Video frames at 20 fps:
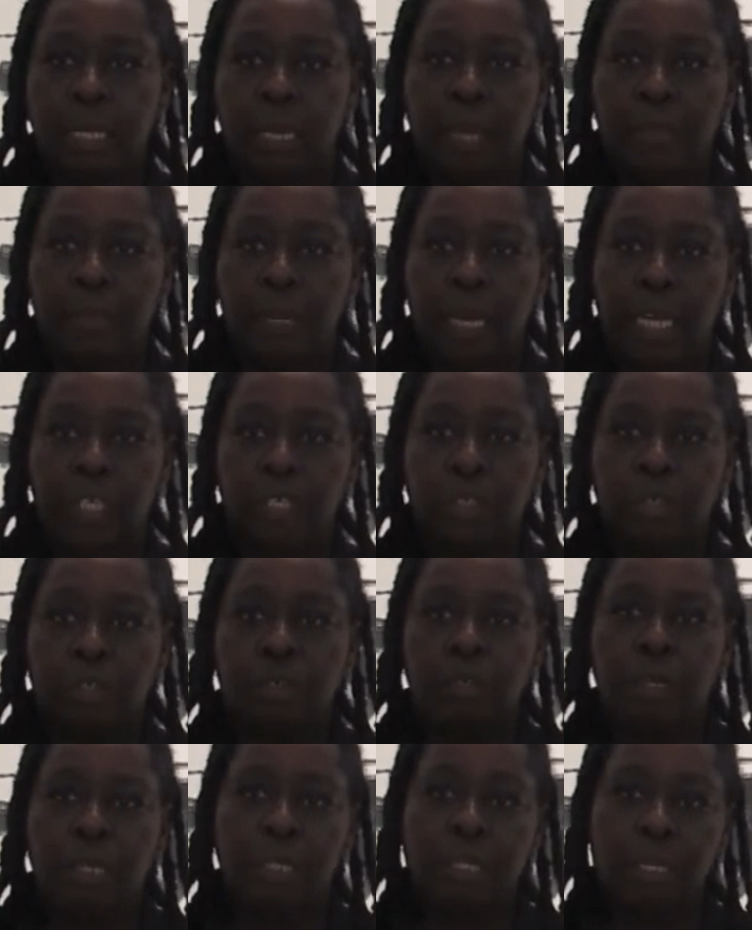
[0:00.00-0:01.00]
like the National
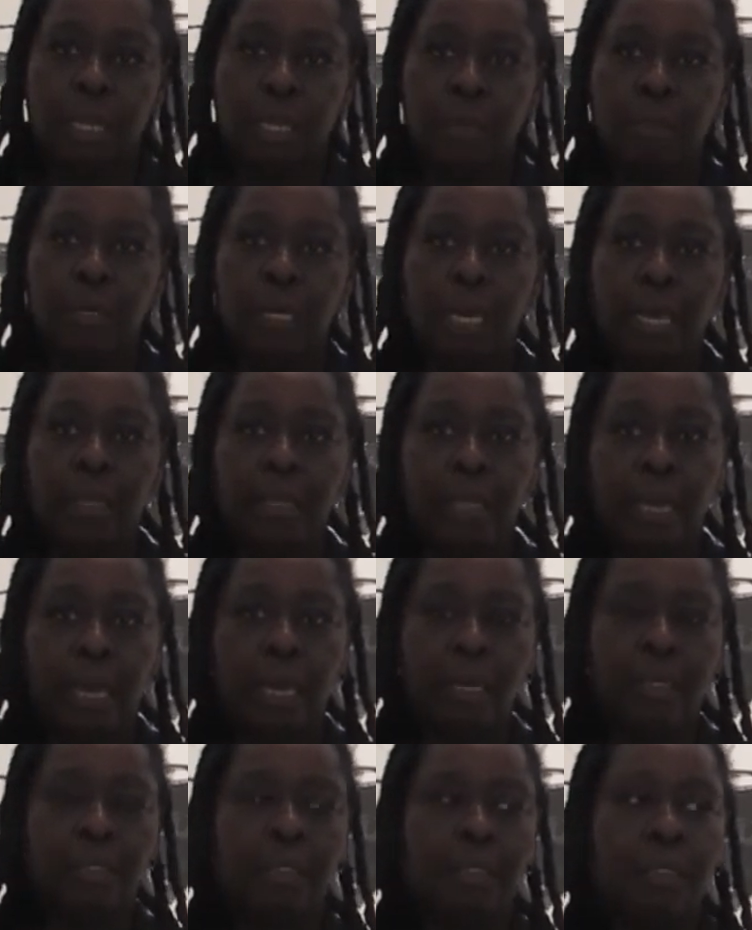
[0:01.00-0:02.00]
Trust. They look like
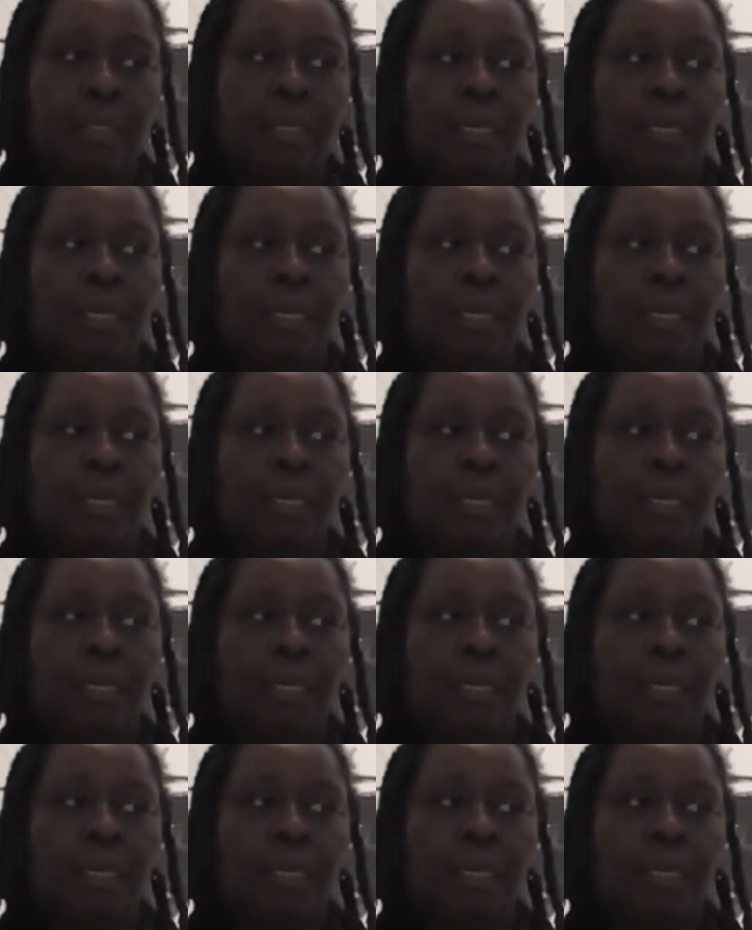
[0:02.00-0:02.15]
that.